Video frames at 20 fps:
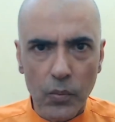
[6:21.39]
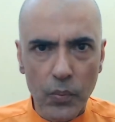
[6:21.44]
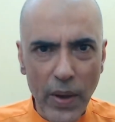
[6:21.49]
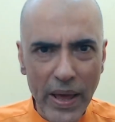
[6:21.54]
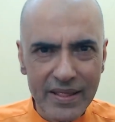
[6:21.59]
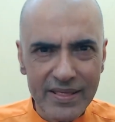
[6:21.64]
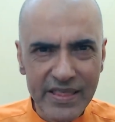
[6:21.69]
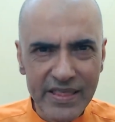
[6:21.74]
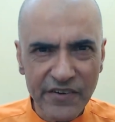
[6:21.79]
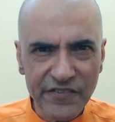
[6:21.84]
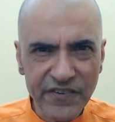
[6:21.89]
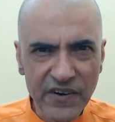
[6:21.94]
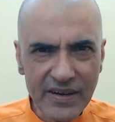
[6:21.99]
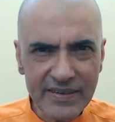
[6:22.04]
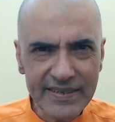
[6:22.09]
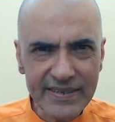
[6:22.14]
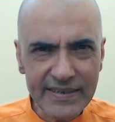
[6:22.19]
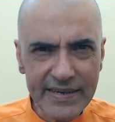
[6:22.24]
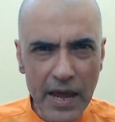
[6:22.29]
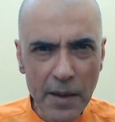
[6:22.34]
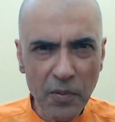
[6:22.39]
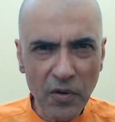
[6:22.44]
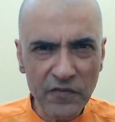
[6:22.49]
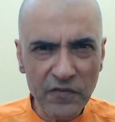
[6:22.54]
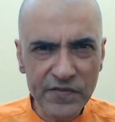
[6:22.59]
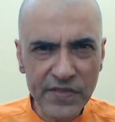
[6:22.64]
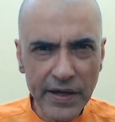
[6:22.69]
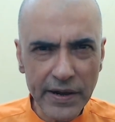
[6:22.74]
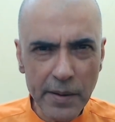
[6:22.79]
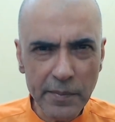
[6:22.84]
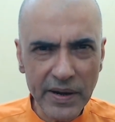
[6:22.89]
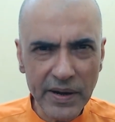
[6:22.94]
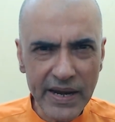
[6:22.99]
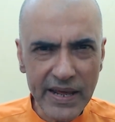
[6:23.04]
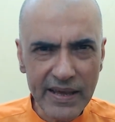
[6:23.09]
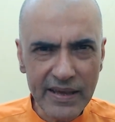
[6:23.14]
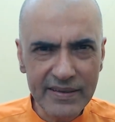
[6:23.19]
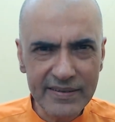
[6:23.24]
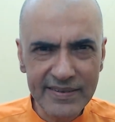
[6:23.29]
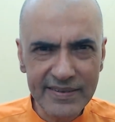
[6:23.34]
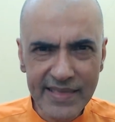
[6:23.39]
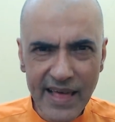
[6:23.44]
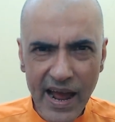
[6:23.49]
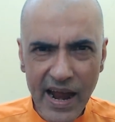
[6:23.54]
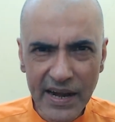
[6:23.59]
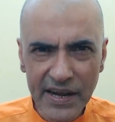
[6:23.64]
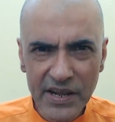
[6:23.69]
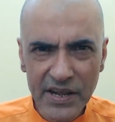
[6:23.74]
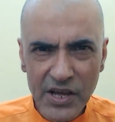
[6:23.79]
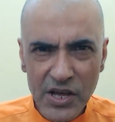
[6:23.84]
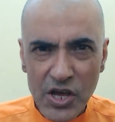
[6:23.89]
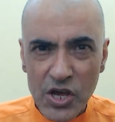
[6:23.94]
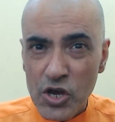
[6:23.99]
Well, the first step of the remedy is that